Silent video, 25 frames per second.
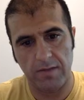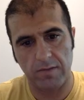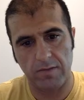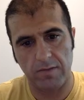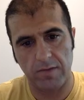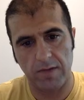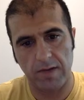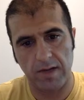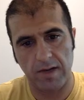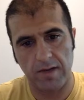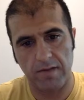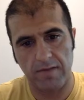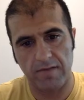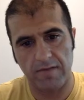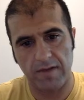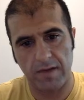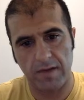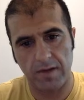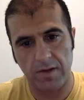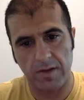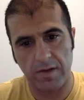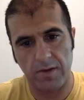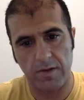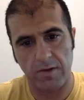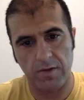rank
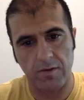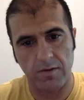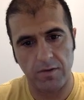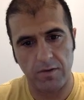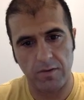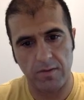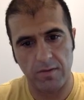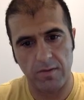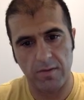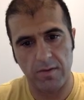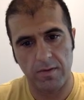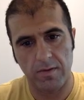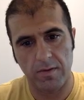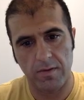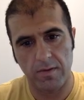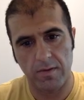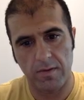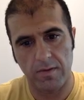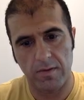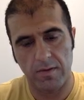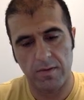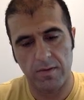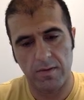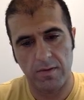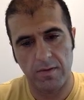value.
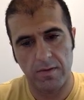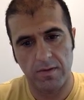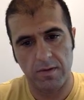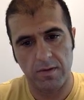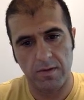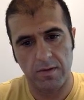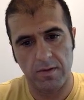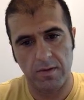And